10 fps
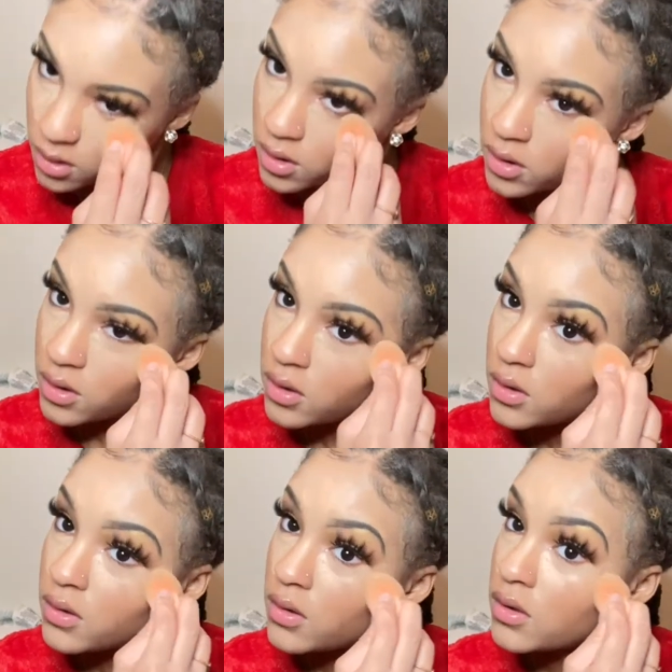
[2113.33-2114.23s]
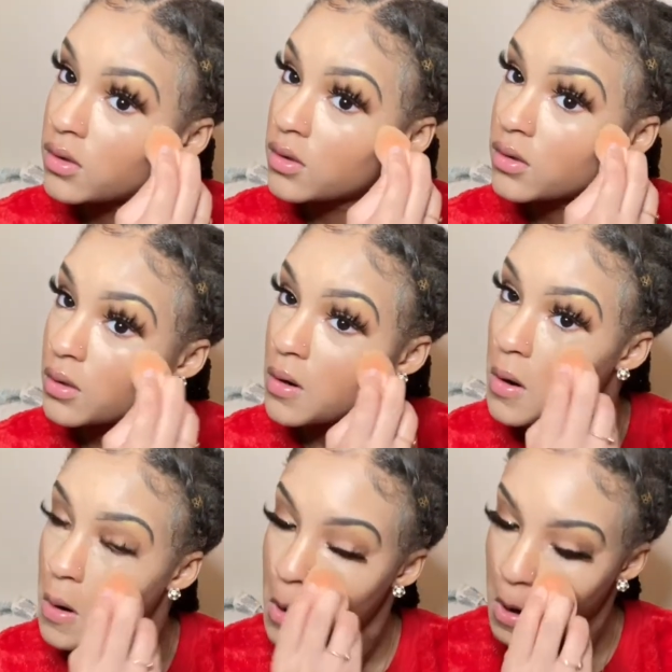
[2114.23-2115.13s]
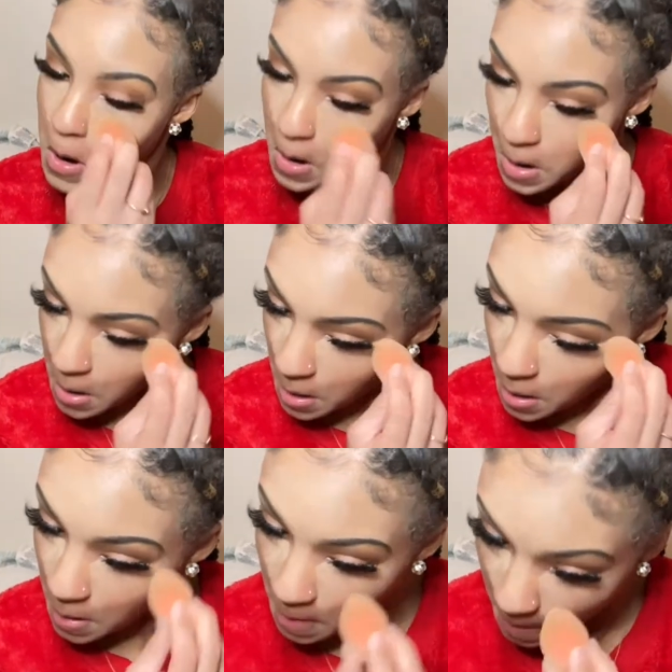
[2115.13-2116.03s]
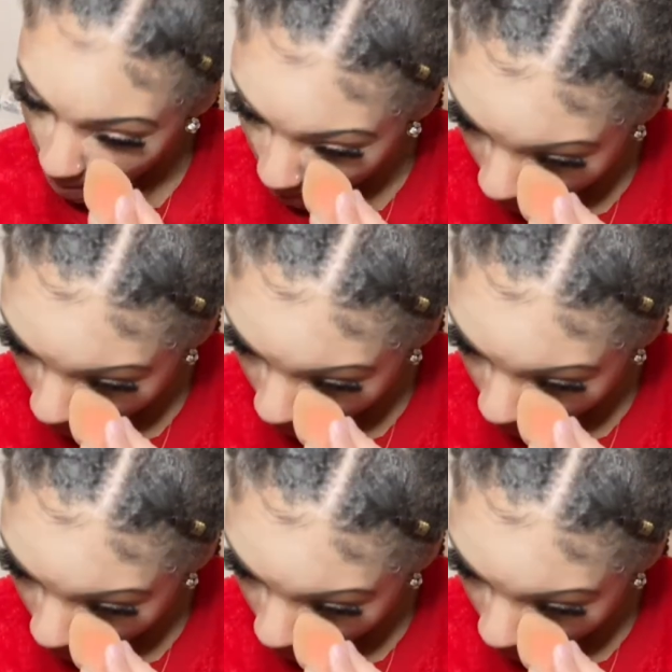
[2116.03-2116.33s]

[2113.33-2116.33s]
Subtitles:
No one is speaking in this clip.